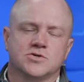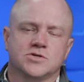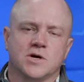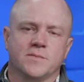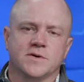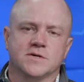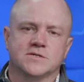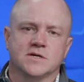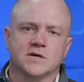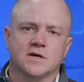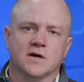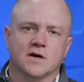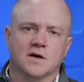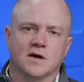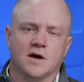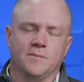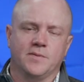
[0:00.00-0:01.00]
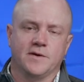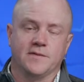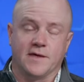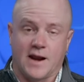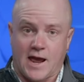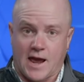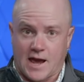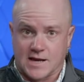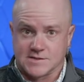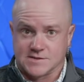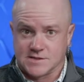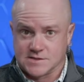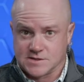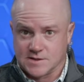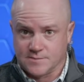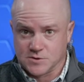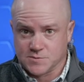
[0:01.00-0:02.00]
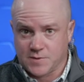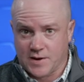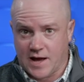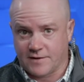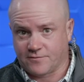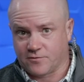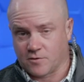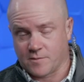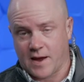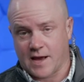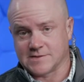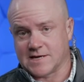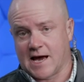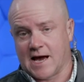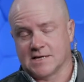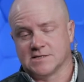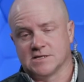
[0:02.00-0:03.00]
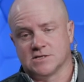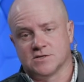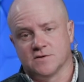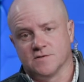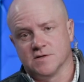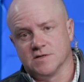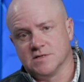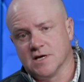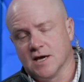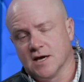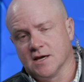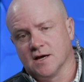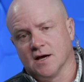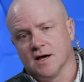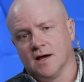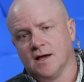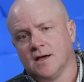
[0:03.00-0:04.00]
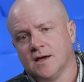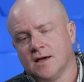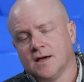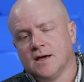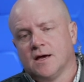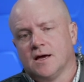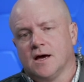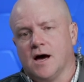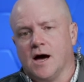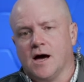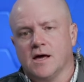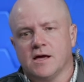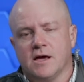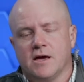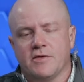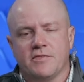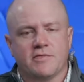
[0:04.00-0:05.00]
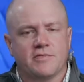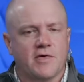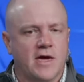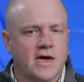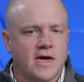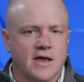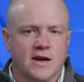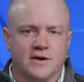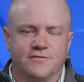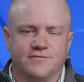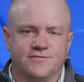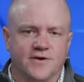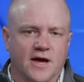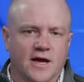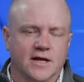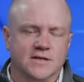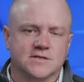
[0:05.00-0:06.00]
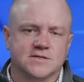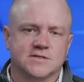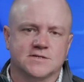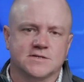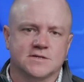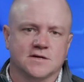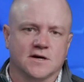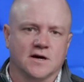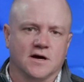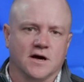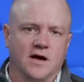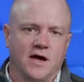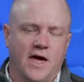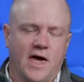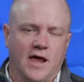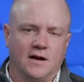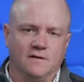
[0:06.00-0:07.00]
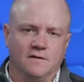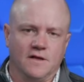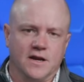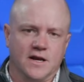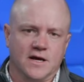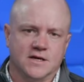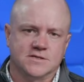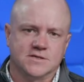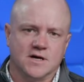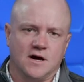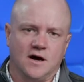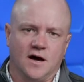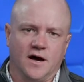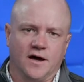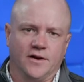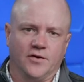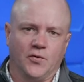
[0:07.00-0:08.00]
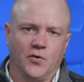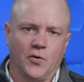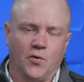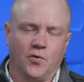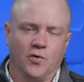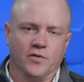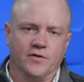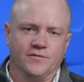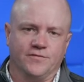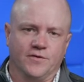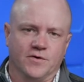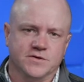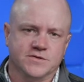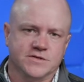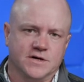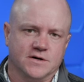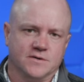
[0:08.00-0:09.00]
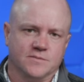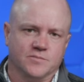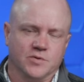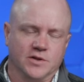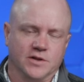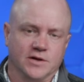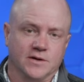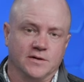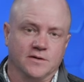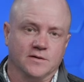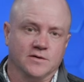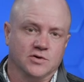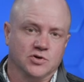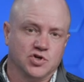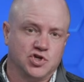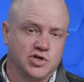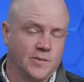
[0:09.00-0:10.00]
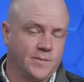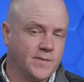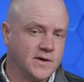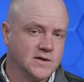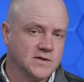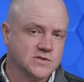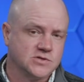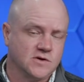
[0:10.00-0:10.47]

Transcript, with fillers: So, Jim, is a company that has the Zembles platform has access to the data. Uh, they get advanced uh, analytics on who are the folks that are really shipping.